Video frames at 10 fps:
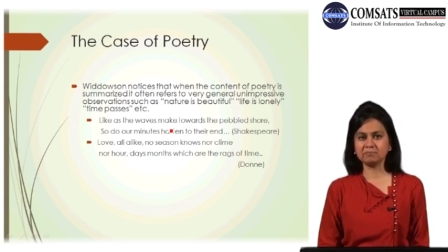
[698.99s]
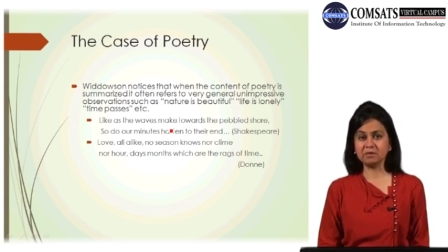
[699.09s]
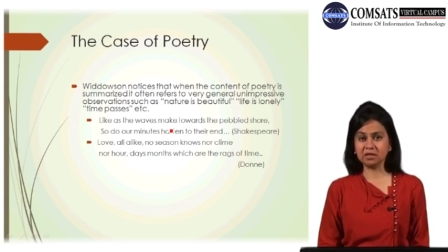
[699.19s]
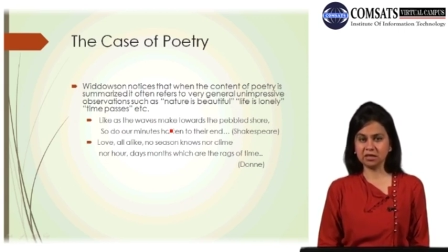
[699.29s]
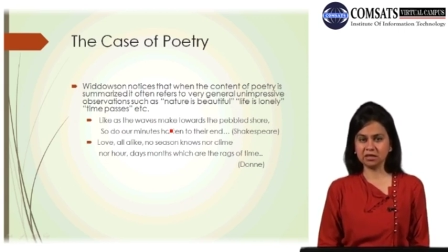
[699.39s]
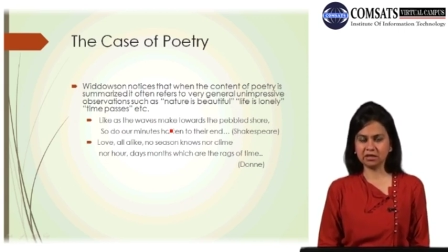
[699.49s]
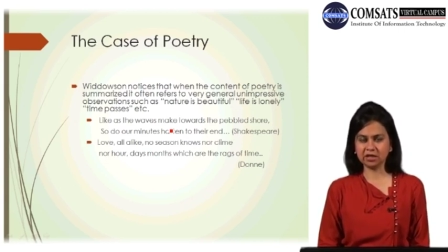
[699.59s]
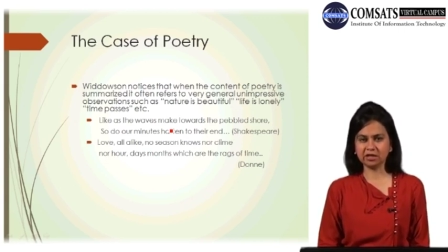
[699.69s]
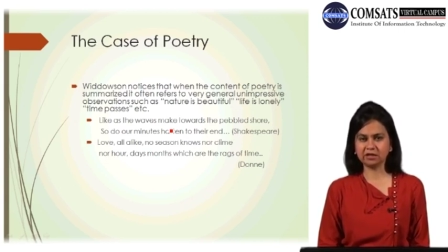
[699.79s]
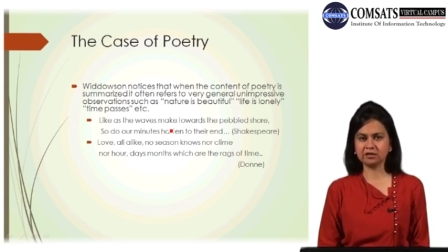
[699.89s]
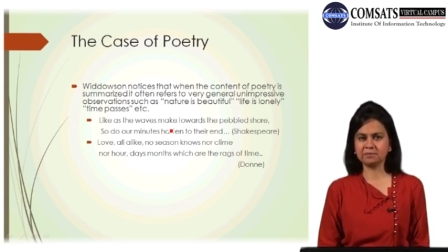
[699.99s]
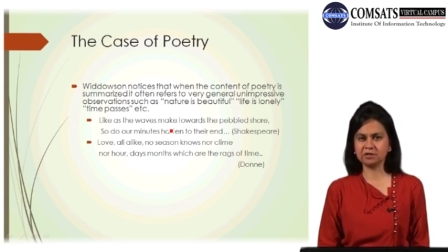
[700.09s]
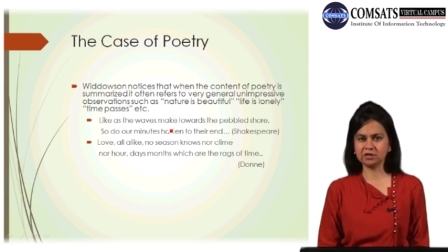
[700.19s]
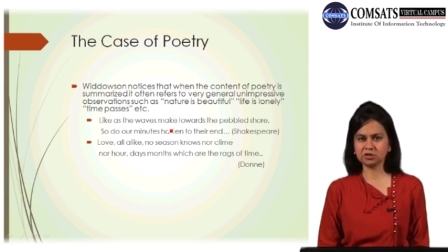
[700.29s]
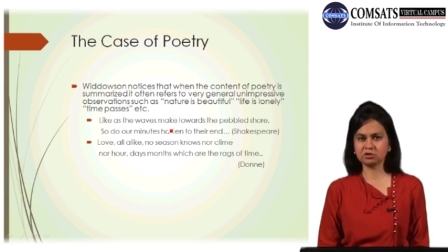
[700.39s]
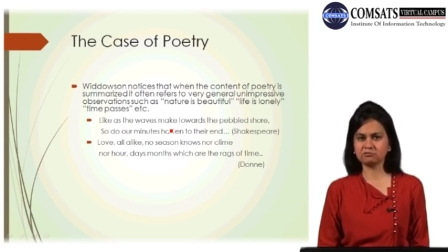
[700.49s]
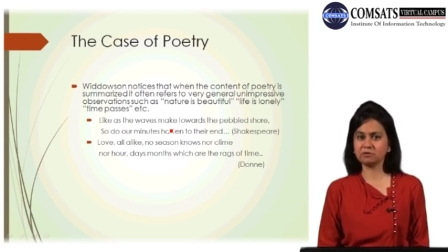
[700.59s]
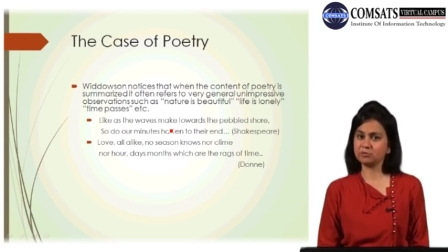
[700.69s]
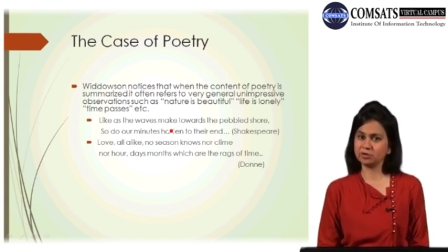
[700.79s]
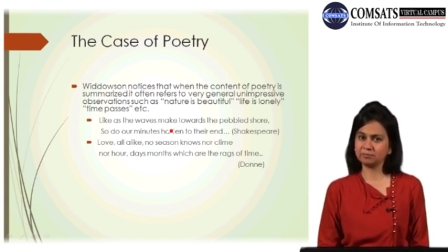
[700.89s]
meaning, and interpretation
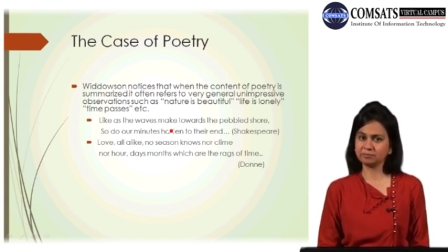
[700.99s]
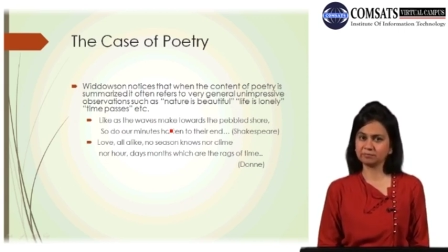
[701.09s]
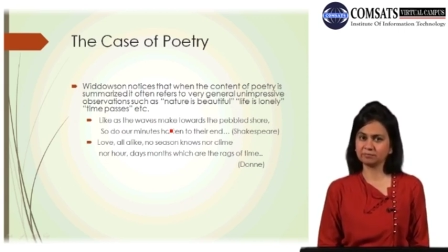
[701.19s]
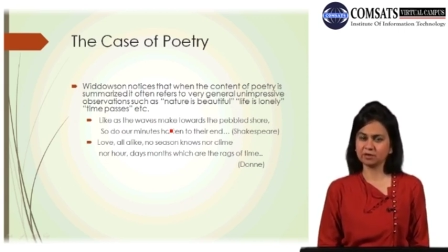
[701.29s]
of a poem.